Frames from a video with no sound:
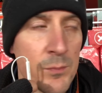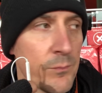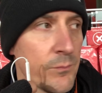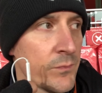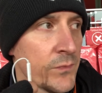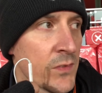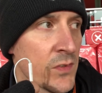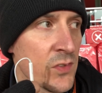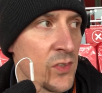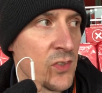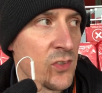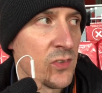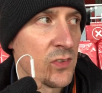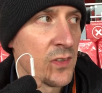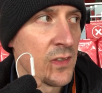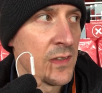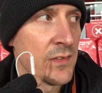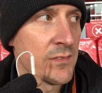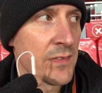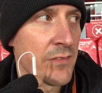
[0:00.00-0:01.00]
Decision
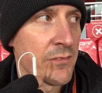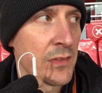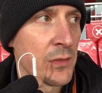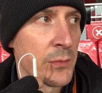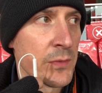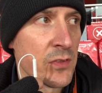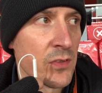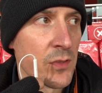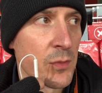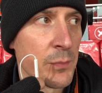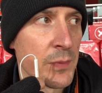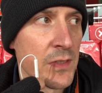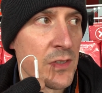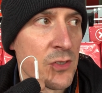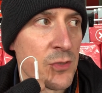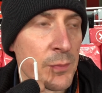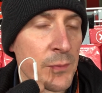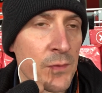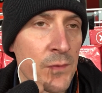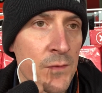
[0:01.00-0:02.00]
to leave David Luiz on the
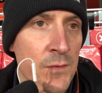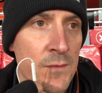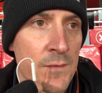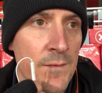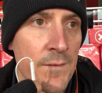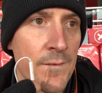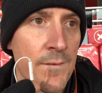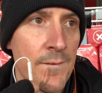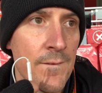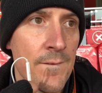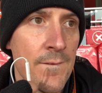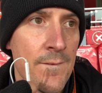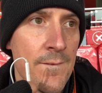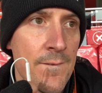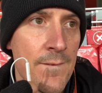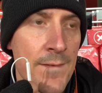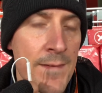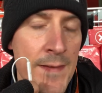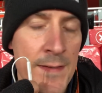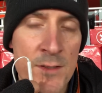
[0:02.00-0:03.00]
pitch, because
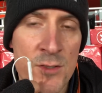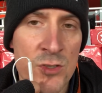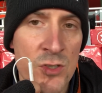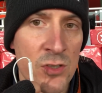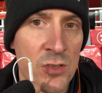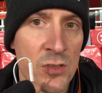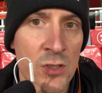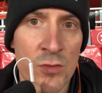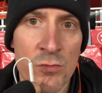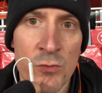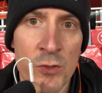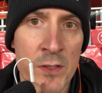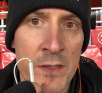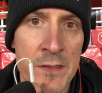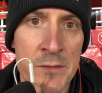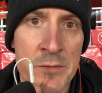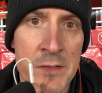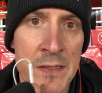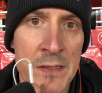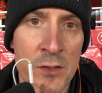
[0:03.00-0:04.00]
it just looked
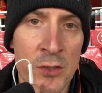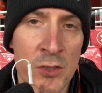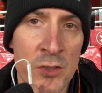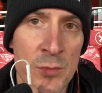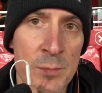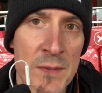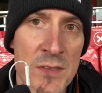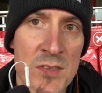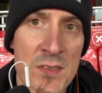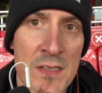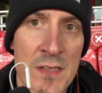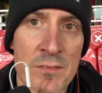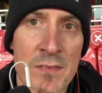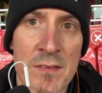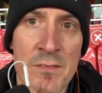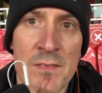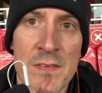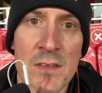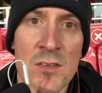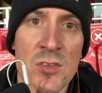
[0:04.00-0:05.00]
really, really odd, especially given
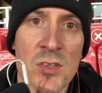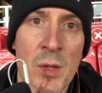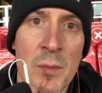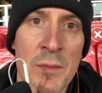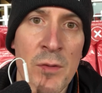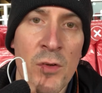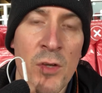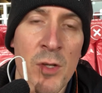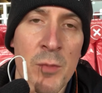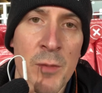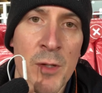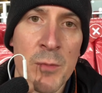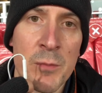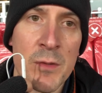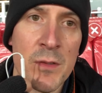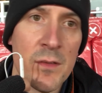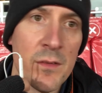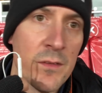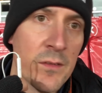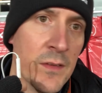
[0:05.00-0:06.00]
everything that's going on at the
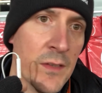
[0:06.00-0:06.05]
moment.